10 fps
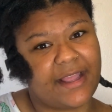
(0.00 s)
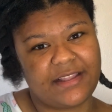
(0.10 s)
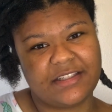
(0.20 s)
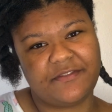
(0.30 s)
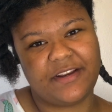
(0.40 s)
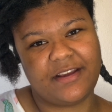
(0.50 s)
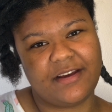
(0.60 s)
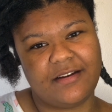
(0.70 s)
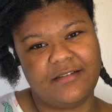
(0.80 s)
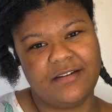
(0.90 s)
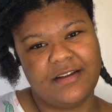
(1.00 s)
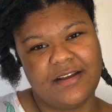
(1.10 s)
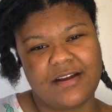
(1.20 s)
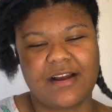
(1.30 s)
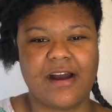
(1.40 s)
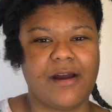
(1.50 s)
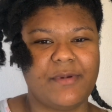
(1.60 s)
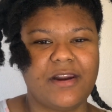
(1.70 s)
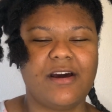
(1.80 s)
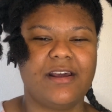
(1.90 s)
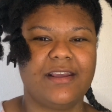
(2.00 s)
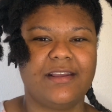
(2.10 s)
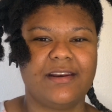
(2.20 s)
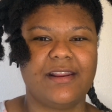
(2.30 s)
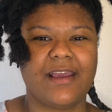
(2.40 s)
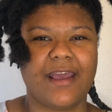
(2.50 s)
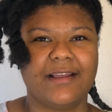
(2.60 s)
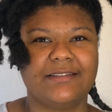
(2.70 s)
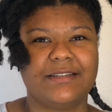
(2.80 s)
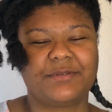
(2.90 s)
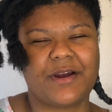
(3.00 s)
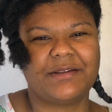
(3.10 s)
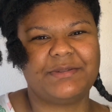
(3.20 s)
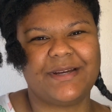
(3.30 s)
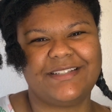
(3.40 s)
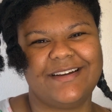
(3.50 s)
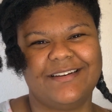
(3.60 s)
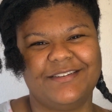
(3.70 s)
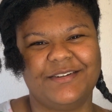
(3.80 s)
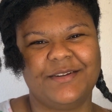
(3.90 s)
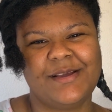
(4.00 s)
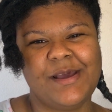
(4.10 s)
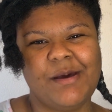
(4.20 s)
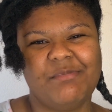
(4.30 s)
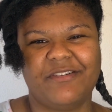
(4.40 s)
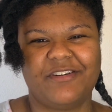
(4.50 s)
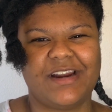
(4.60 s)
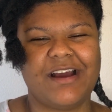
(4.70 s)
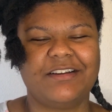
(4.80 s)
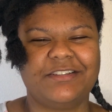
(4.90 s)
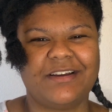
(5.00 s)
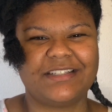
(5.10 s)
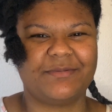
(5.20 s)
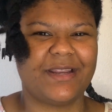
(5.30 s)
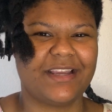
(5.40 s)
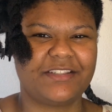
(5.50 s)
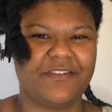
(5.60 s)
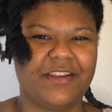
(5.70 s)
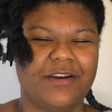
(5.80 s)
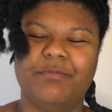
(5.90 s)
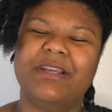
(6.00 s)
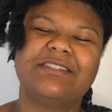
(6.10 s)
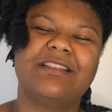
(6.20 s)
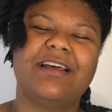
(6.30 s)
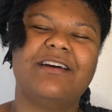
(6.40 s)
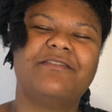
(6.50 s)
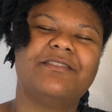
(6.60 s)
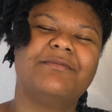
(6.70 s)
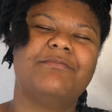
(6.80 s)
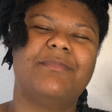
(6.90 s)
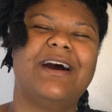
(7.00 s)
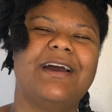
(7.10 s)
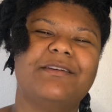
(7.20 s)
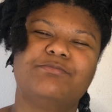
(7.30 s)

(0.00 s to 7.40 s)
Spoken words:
this video, comment on it, and subscribe to my channel. But for now, I'll see you guys in my next video. Peace and love. Bye.